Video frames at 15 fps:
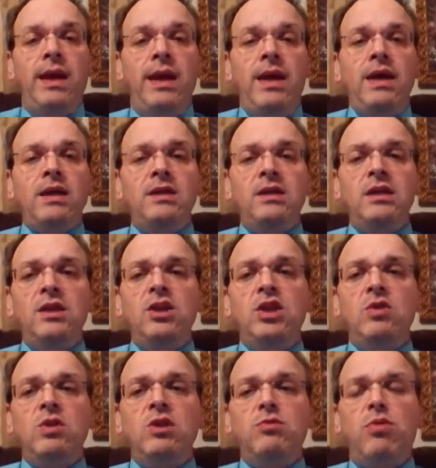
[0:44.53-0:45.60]
Is the
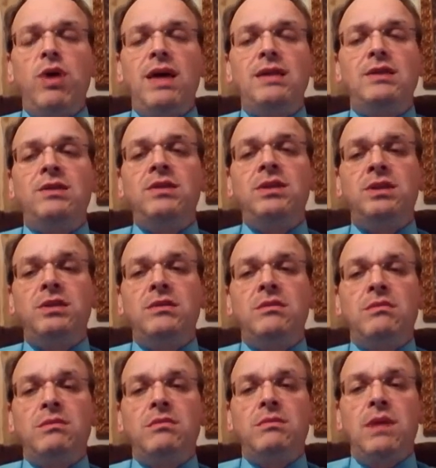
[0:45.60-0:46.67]
Jewish presence
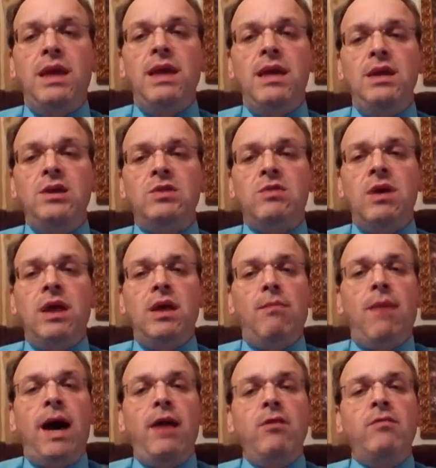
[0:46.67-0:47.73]
in Israel a
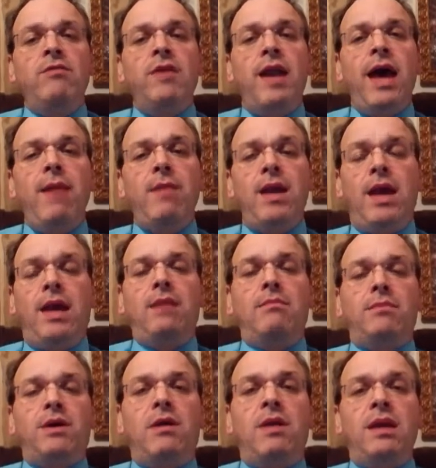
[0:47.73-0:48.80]
modern
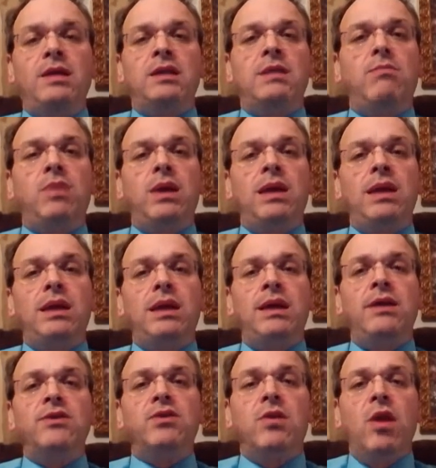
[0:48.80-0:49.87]
phenomenon? Are they simply
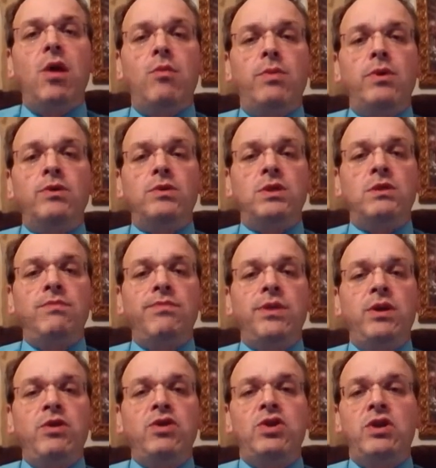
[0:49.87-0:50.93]
interlopers
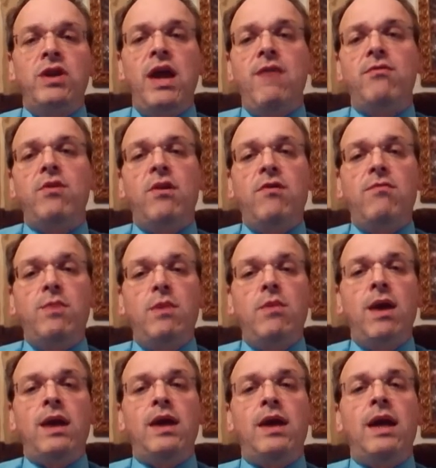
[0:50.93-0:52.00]
who should never have been
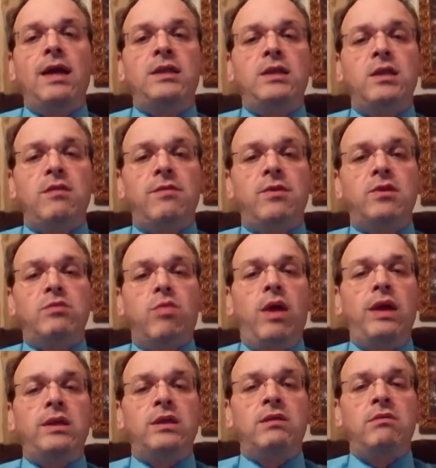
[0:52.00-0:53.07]
recognized in the first
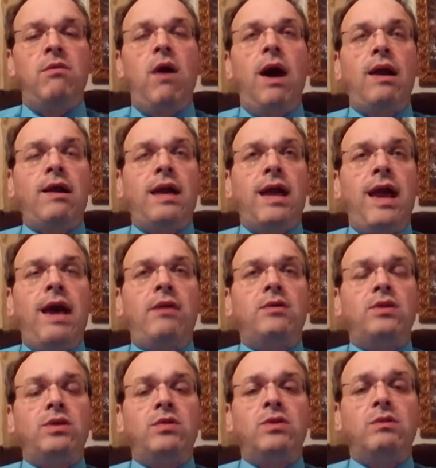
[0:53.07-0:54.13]
place and who ought to get out
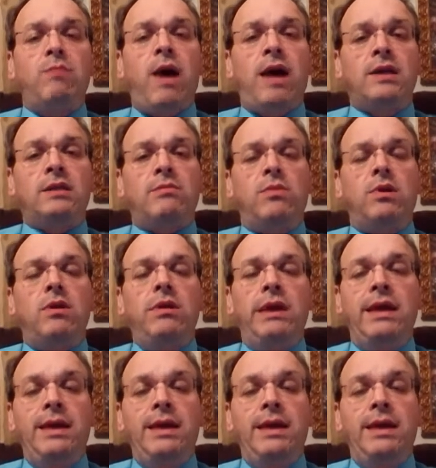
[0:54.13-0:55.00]
as soon as possible?